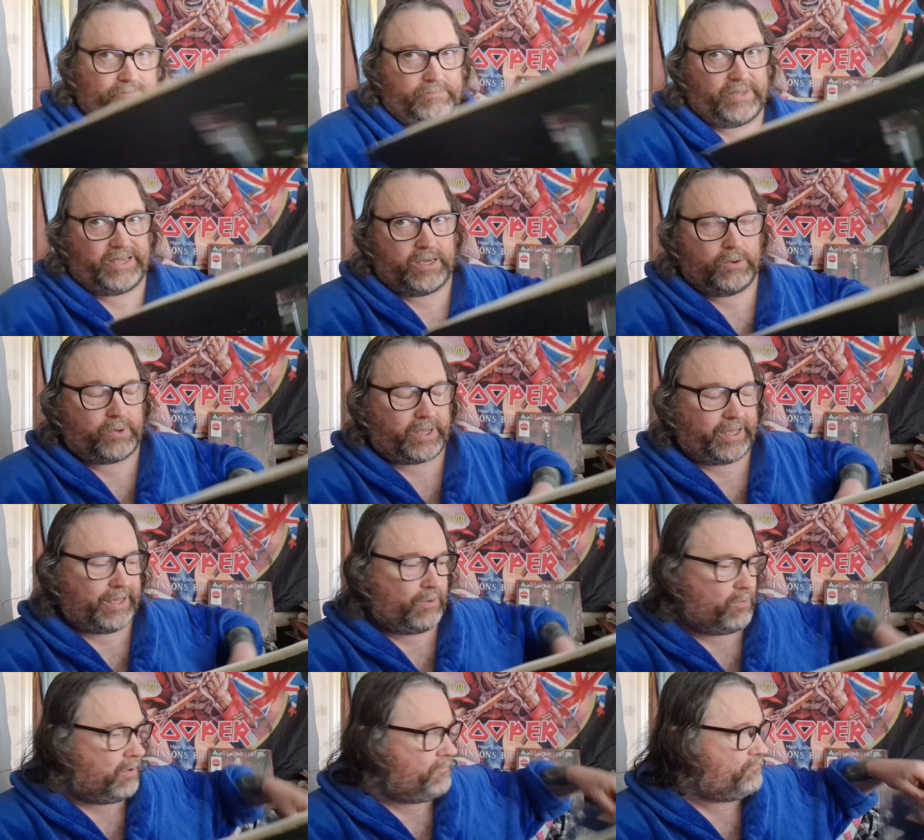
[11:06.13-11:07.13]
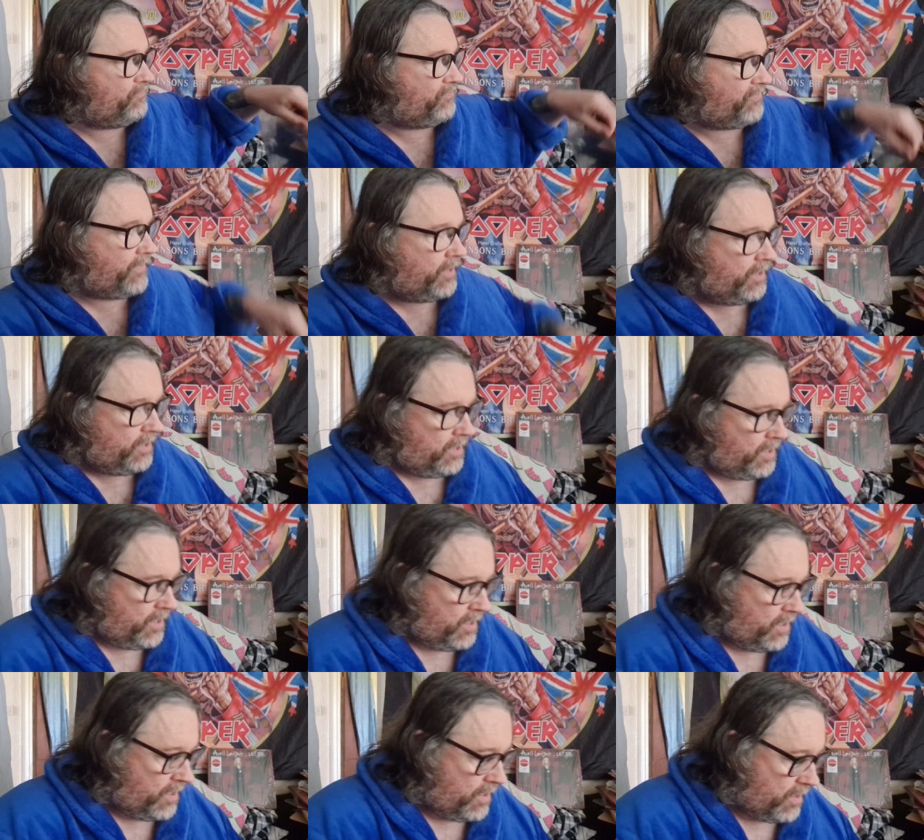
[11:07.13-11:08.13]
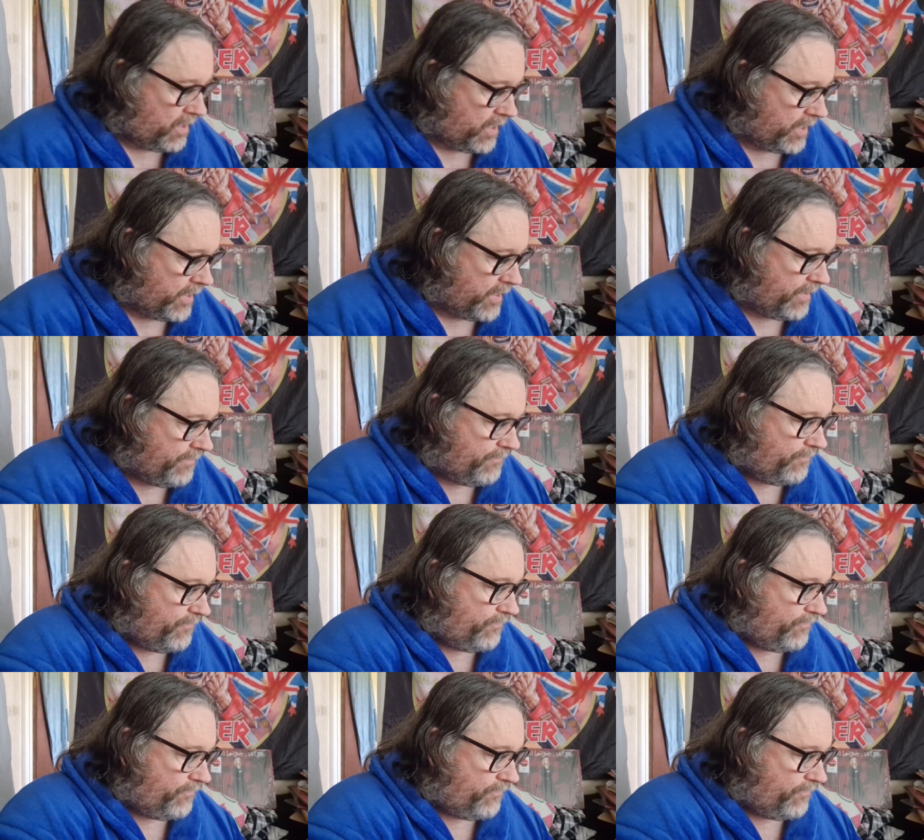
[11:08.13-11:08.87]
the UK one. I'm